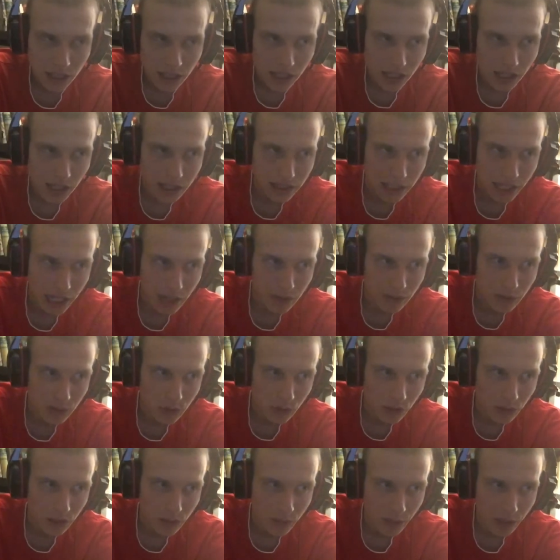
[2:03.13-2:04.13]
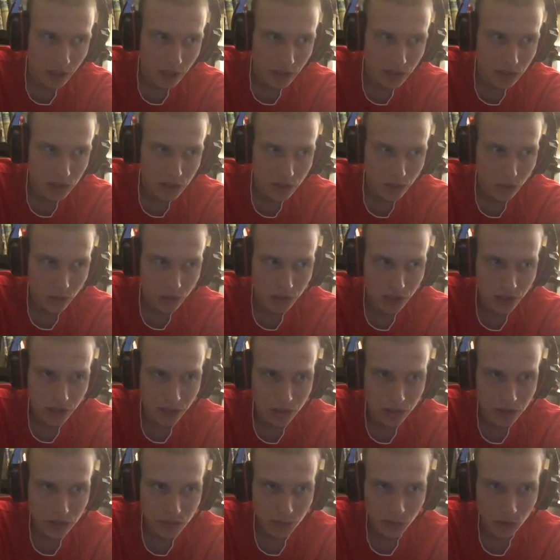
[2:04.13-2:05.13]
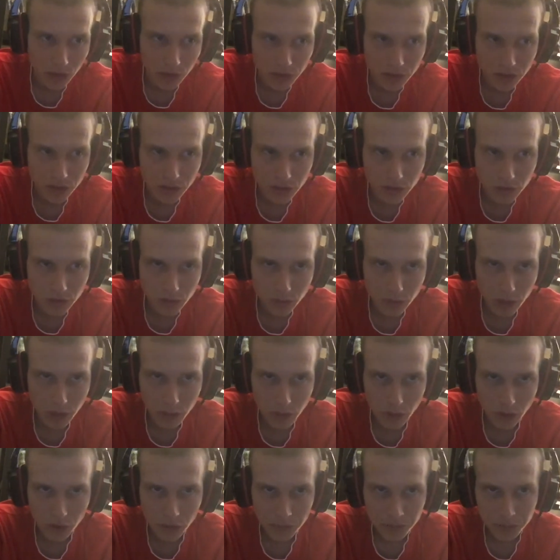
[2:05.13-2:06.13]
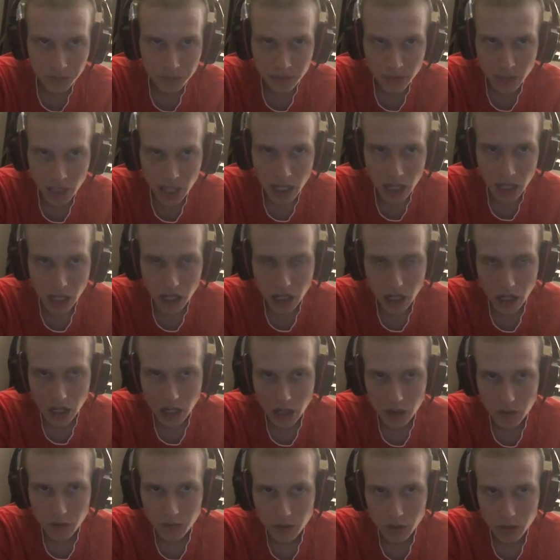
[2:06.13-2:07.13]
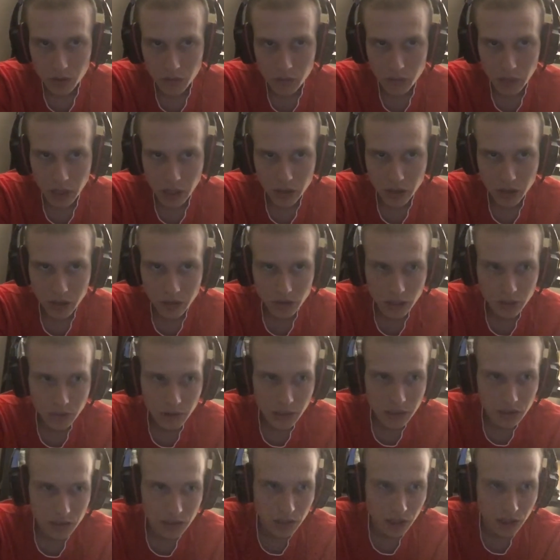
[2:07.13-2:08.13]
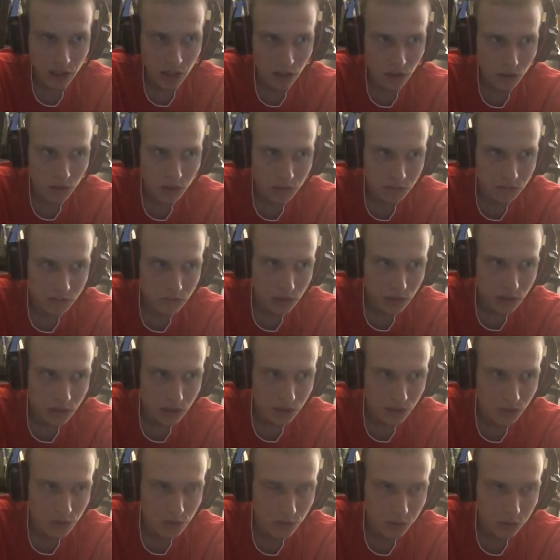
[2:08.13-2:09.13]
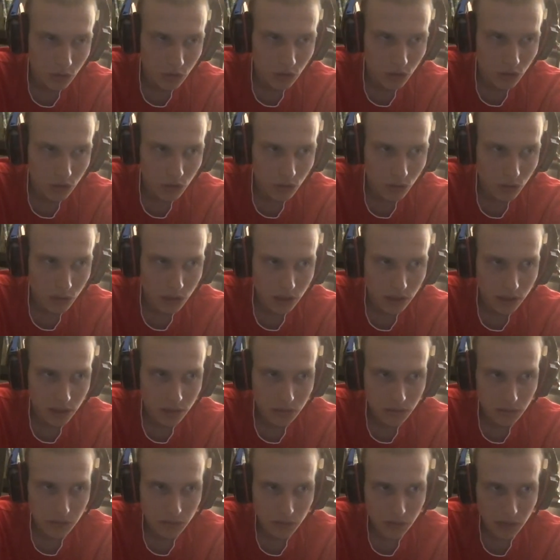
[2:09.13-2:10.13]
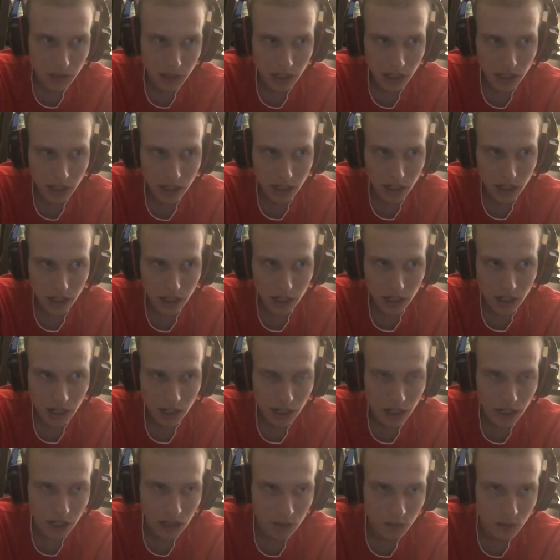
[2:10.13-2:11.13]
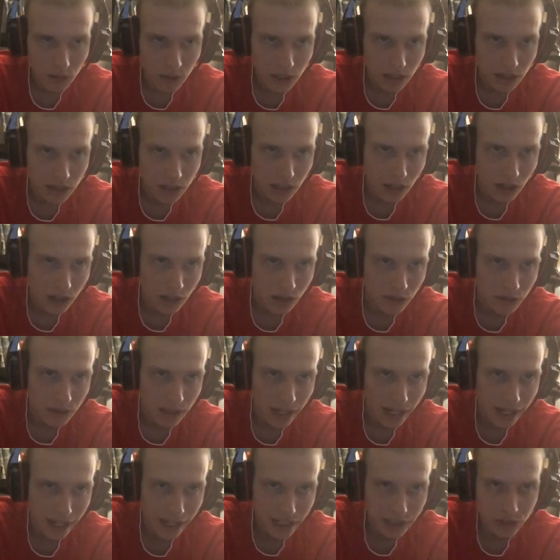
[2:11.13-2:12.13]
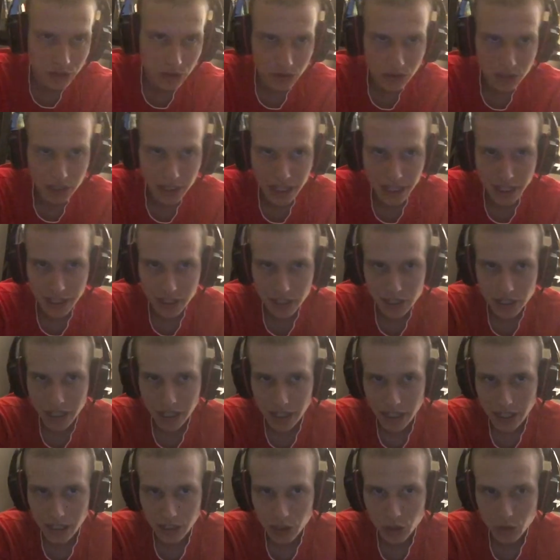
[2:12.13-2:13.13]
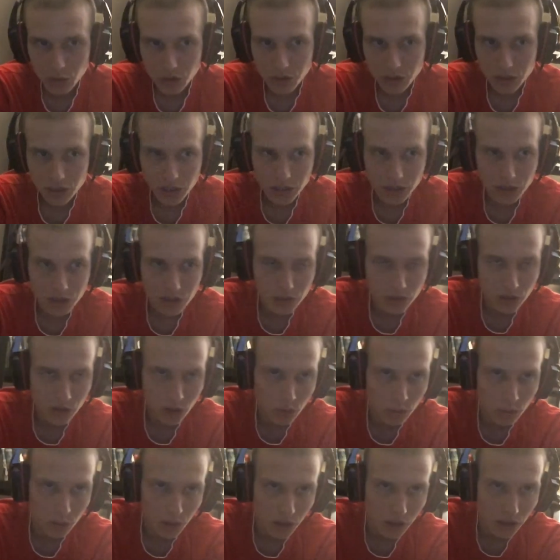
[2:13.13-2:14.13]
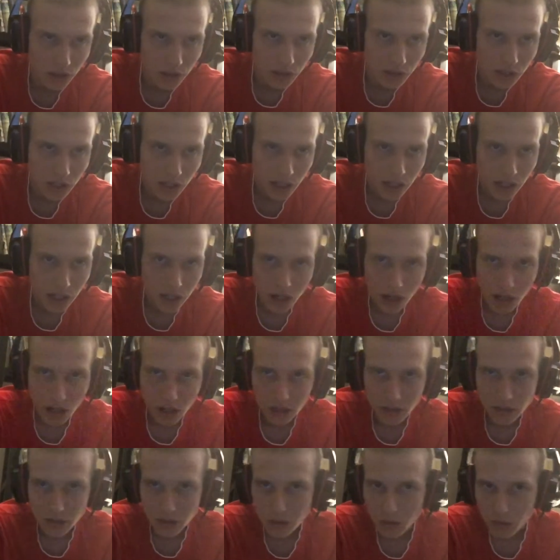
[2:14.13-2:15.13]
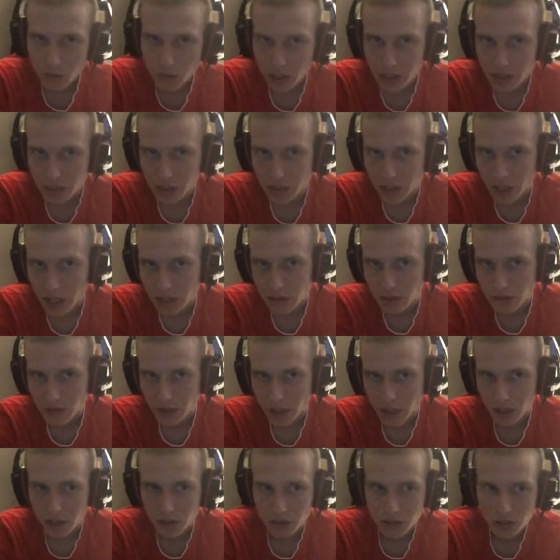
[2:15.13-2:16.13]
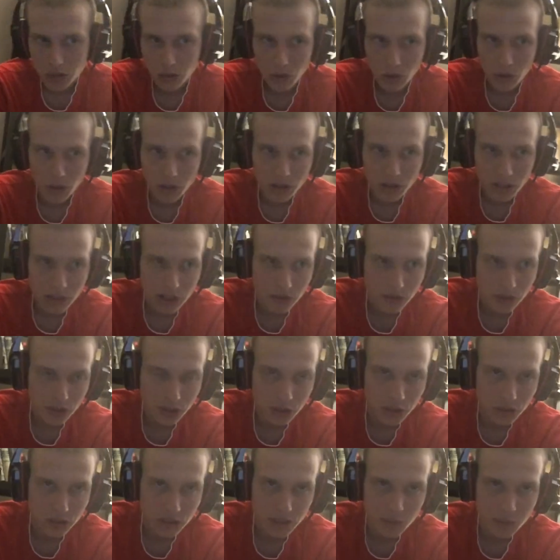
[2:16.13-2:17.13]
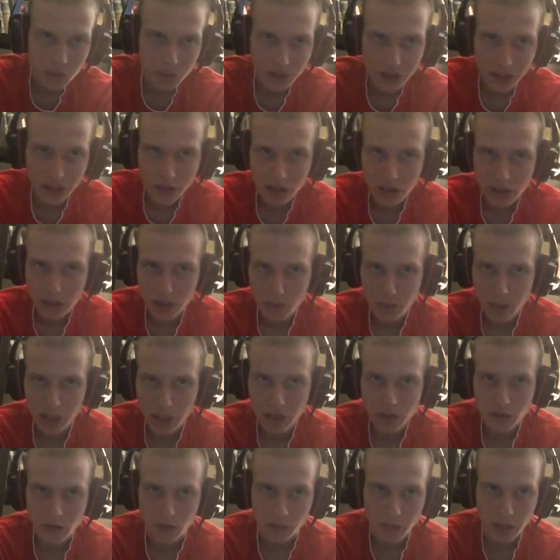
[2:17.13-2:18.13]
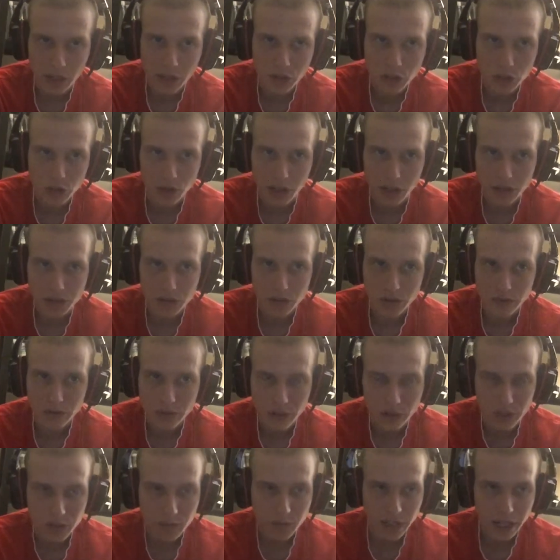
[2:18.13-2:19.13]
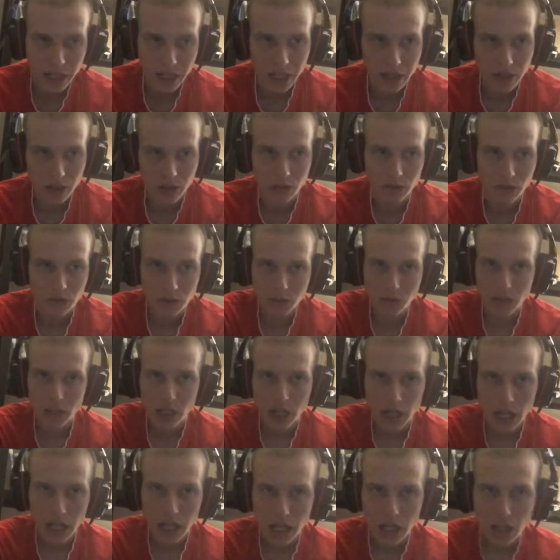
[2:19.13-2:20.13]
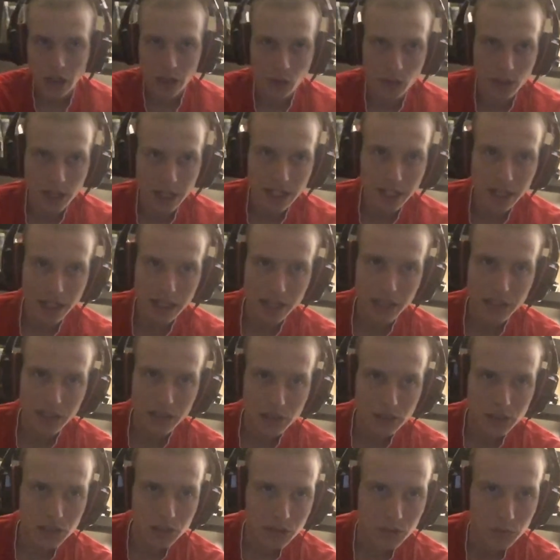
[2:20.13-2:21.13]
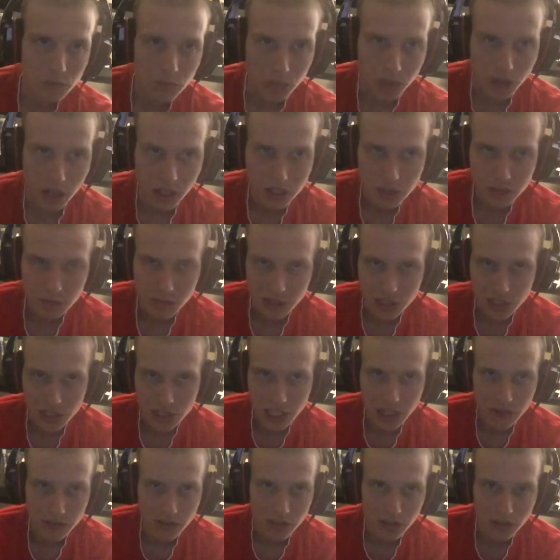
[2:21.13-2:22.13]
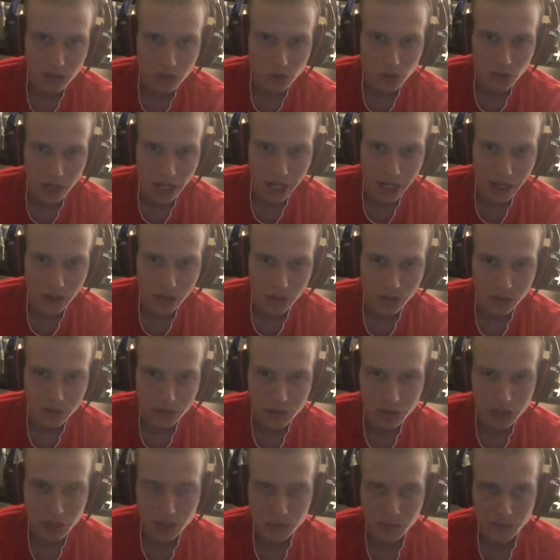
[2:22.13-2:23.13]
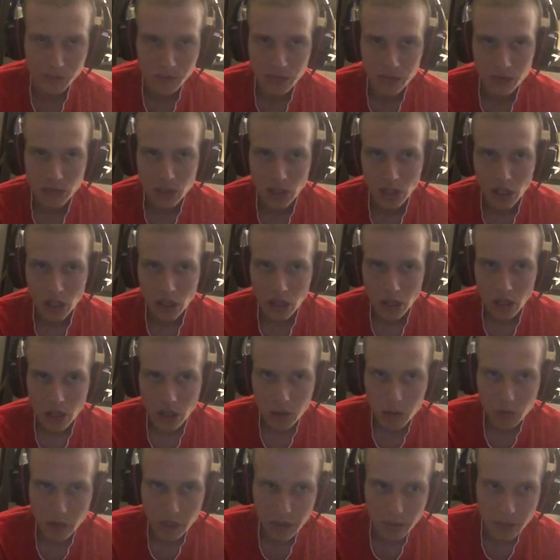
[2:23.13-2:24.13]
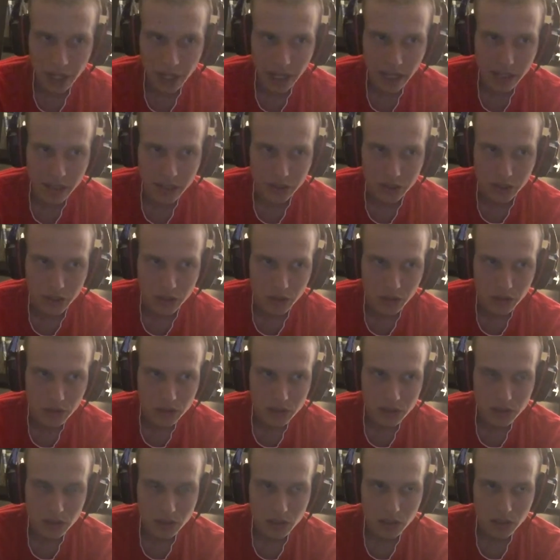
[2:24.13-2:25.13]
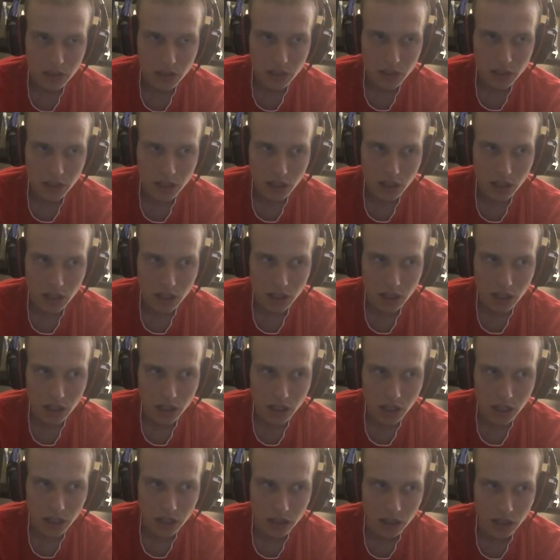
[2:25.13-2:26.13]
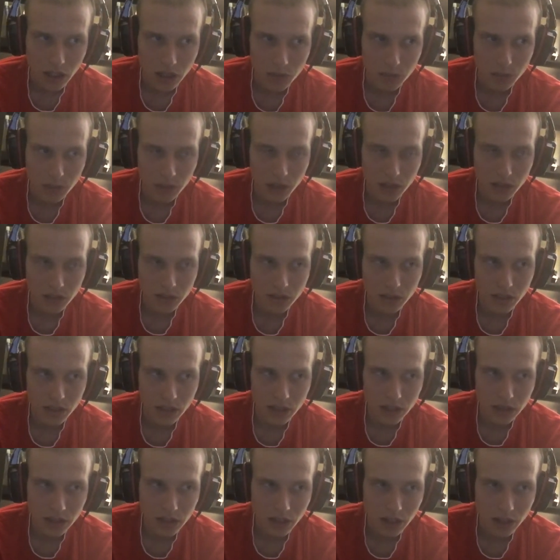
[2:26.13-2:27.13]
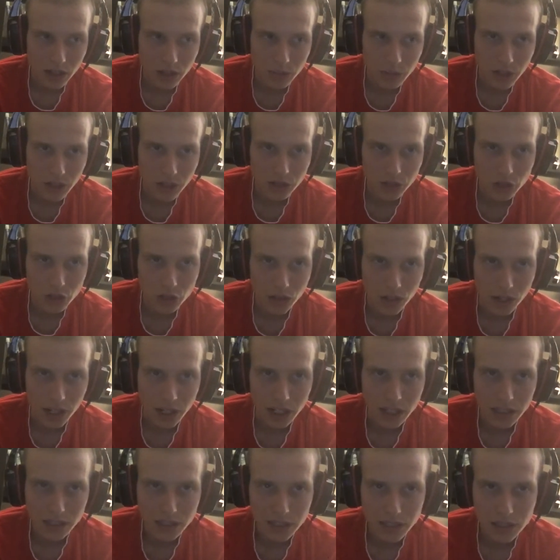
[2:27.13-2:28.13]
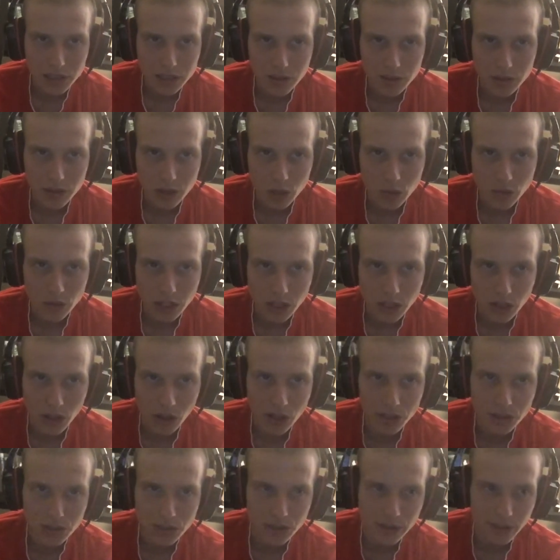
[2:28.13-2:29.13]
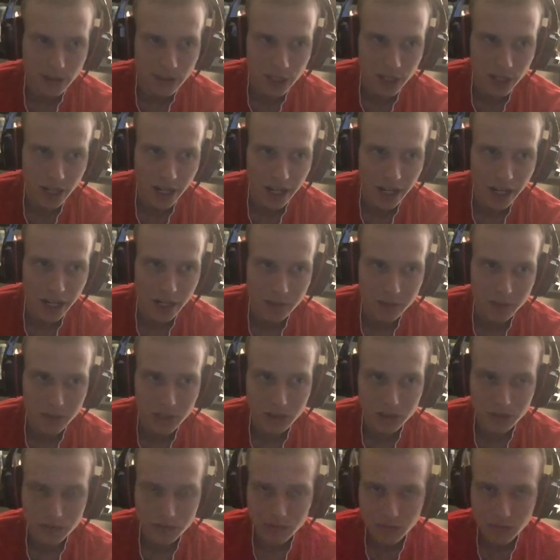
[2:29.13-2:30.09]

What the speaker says: as having one of the biggest stories in sports. Since remember, about 3 weeks ago, the news broke with the Astros and A.J. Hinch, which then snowballed onto the Red Sox of Alex Cora, and then eventually spread onto the Mets of Beltran. So in a span of 3 days, approximately 72 hours, 3 managers, I thought Beltran, least deserving, lost their jobs